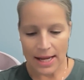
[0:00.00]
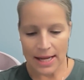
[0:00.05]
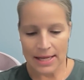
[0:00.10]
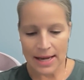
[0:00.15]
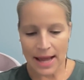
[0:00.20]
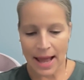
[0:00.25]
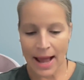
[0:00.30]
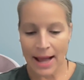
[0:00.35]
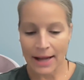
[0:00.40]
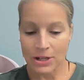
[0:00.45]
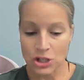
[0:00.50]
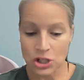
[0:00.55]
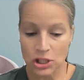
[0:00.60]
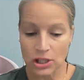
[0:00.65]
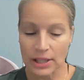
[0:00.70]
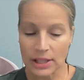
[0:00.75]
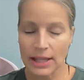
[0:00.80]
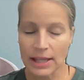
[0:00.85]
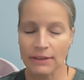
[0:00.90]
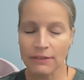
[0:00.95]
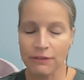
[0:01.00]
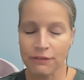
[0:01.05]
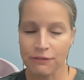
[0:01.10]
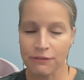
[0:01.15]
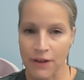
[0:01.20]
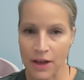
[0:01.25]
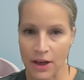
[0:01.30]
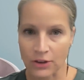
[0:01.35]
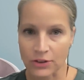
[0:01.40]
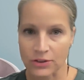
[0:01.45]
It actually
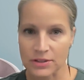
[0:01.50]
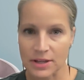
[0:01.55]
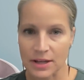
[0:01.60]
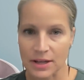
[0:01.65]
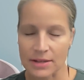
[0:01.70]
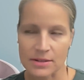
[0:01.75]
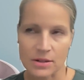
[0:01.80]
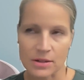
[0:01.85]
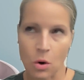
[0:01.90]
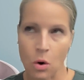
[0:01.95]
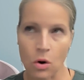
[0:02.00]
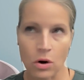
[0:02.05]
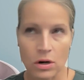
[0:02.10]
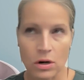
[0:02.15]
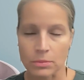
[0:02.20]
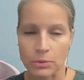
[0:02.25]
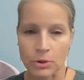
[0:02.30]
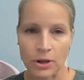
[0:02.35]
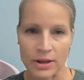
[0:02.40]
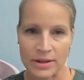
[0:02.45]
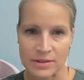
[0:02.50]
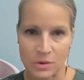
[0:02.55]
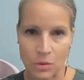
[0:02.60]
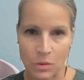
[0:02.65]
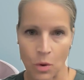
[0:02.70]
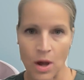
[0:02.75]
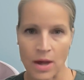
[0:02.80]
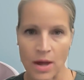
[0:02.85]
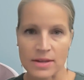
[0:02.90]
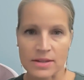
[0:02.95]
felt, as horrible as it
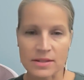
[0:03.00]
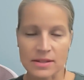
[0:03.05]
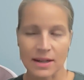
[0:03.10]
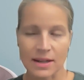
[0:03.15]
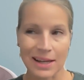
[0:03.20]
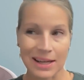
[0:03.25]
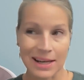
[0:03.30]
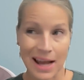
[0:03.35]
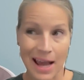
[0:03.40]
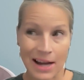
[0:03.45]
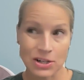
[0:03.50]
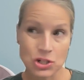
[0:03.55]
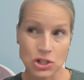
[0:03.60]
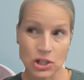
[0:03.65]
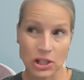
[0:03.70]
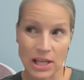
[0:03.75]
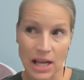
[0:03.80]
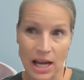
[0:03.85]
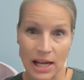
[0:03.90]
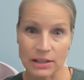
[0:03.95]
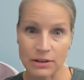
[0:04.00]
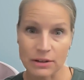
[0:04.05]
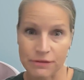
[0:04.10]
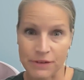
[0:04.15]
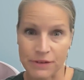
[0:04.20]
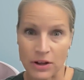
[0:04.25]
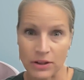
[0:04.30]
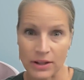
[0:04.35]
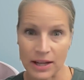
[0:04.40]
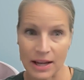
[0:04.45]
was, it actually kind of
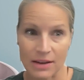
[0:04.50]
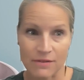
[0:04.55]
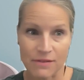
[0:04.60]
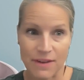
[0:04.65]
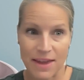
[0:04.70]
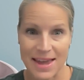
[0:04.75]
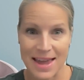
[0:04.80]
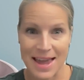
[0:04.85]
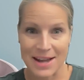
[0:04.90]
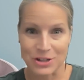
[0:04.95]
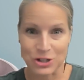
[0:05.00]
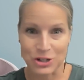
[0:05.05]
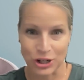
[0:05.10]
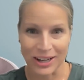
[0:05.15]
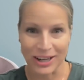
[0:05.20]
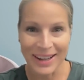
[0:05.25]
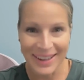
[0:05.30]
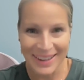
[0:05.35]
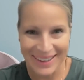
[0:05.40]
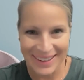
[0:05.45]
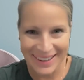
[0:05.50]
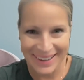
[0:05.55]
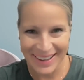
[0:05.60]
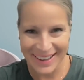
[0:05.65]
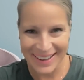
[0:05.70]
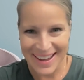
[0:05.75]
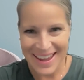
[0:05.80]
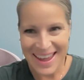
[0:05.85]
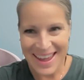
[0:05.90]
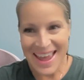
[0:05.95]
felt like a vacation.
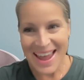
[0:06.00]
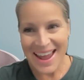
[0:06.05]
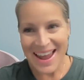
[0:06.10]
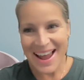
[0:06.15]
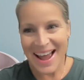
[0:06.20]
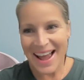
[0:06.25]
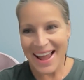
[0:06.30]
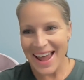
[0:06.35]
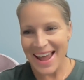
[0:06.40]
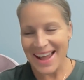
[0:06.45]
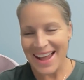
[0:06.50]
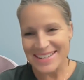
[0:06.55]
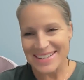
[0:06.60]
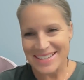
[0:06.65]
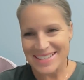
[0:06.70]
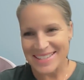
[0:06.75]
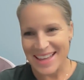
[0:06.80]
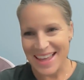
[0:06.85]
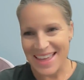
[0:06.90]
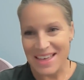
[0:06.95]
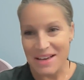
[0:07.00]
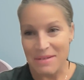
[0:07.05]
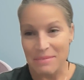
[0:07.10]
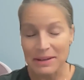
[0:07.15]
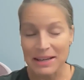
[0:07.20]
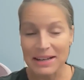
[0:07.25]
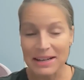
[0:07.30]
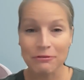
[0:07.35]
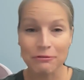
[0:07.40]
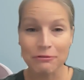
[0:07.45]
I hate to say that,
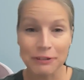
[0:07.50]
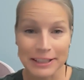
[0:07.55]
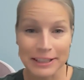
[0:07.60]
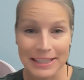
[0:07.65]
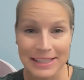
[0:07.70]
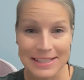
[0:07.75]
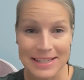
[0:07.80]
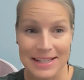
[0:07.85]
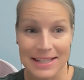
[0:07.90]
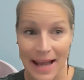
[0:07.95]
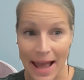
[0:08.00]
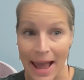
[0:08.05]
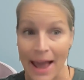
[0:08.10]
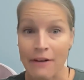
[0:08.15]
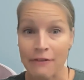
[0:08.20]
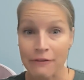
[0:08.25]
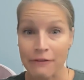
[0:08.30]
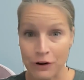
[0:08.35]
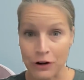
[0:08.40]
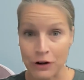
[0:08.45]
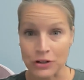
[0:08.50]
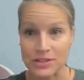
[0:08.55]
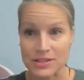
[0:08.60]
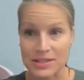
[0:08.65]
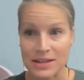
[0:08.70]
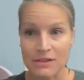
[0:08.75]
but it really did at first.